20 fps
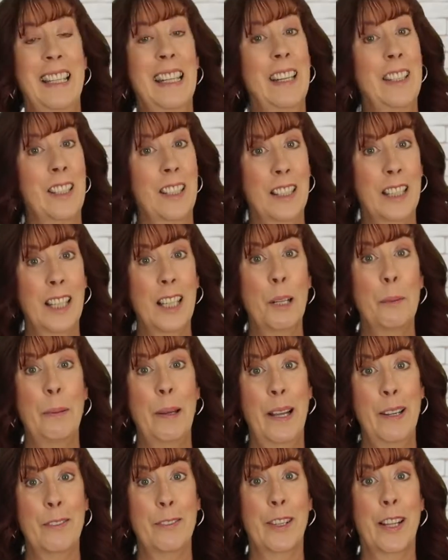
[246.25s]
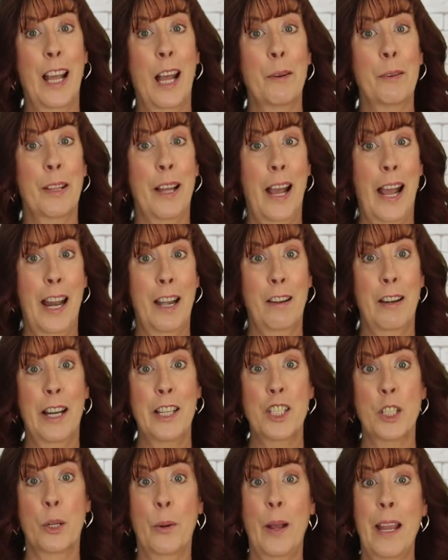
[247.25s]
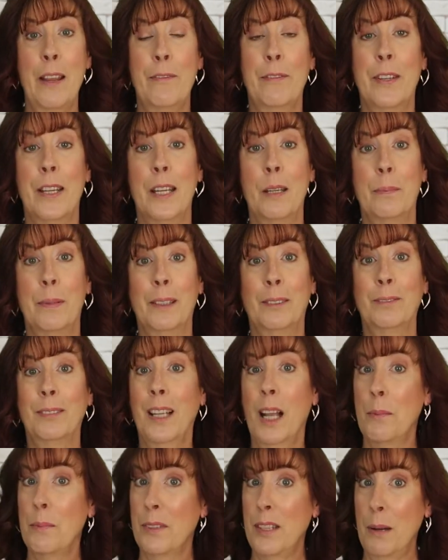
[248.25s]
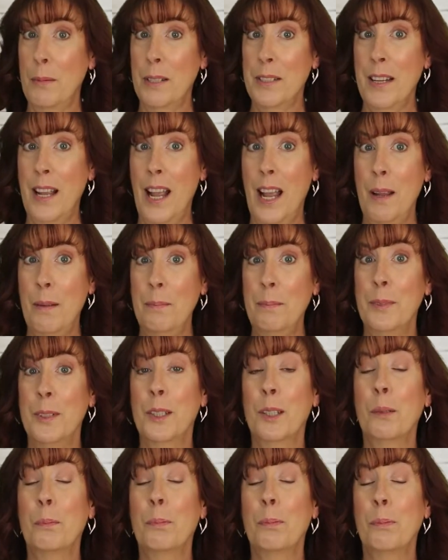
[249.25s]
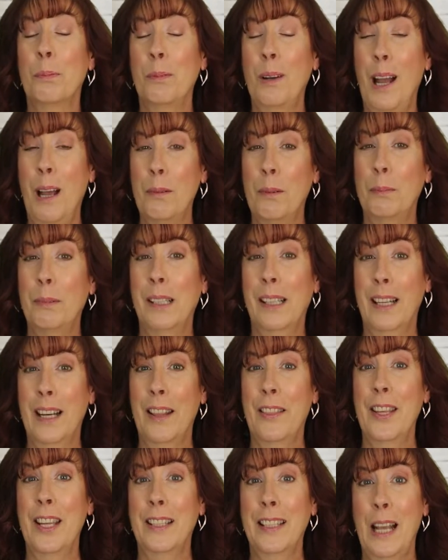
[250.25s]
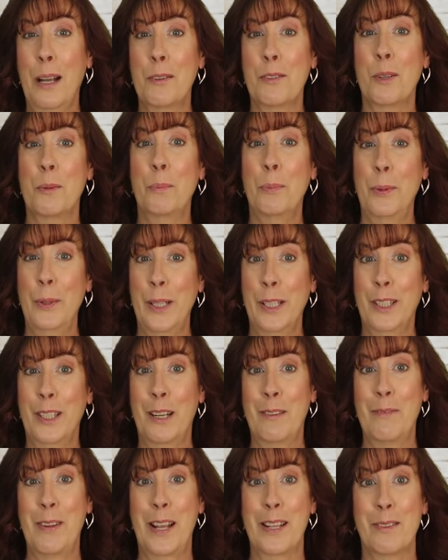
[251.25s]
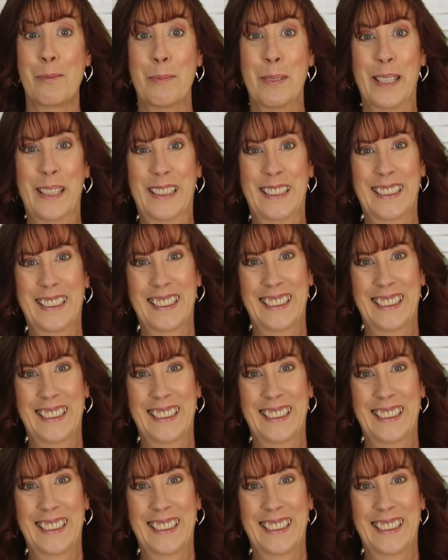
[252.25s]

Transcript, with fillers: Now, you're going to pay for that with a higher H O A fee, but come summertime, you're probably going to think that was a pretty good investment.